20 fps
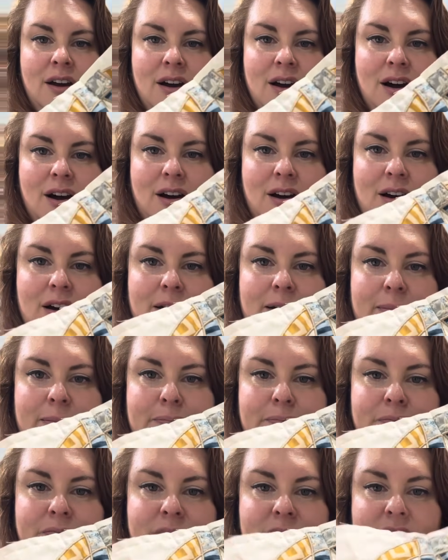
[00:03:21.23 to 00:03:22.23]

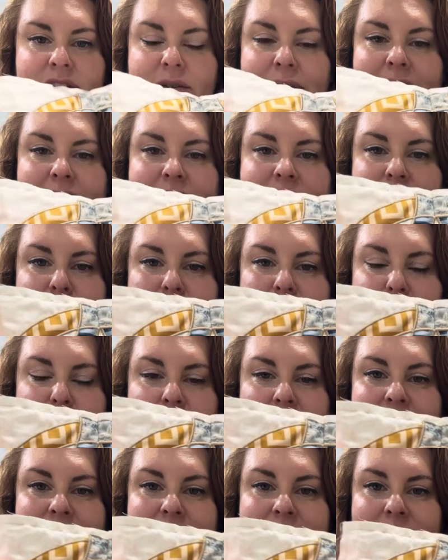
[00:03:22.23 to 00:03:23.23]
so it hasn't been
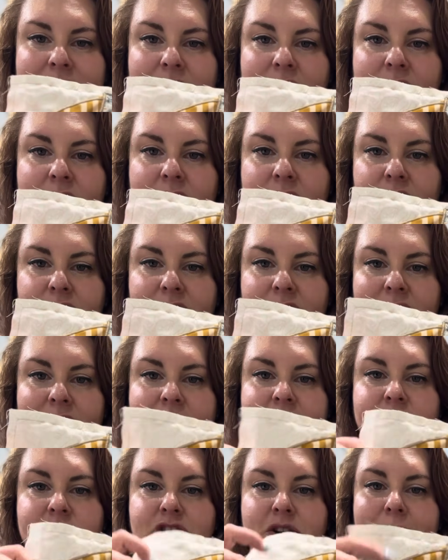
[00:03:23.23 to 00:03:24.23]
pressed, and I don't feel like
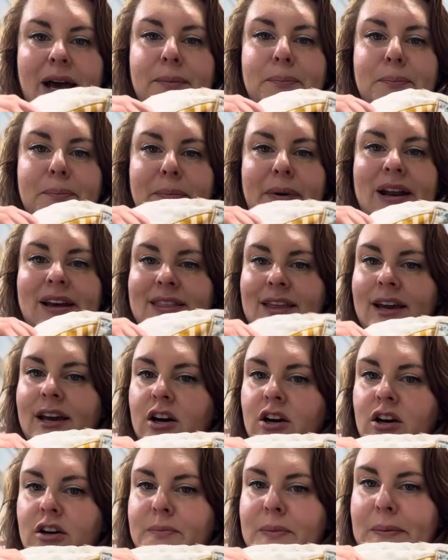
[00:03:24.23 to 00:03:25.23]
it's too bad, but I think
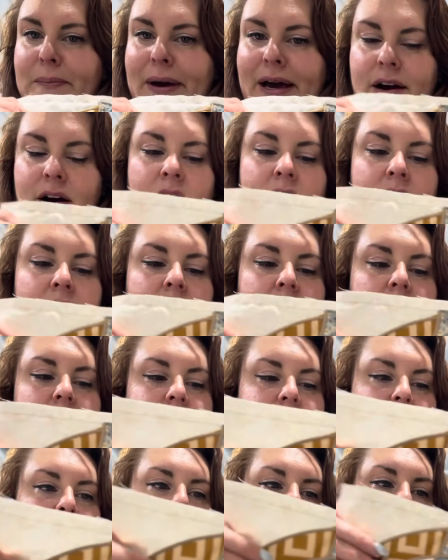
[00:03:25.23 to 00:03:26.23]
it could be better.
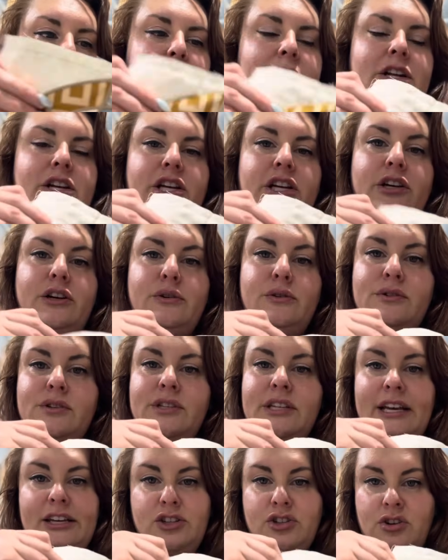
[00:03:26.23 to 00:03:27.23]
So I would
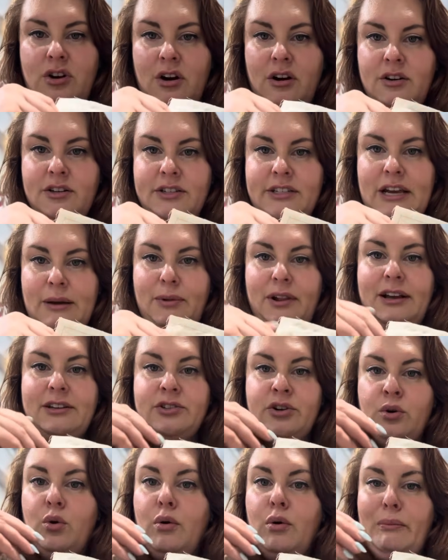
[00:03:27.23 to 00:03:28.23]
use a stronger
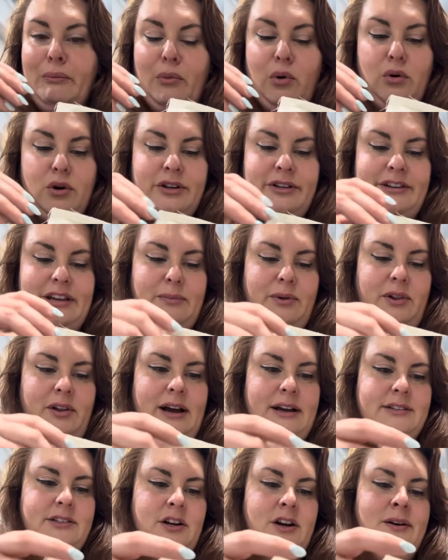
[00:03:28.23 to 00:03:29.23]
stabilizer or more
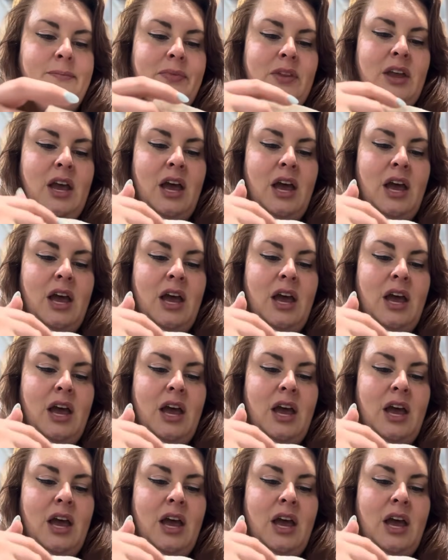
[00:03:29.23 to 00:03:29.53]
stabilizer.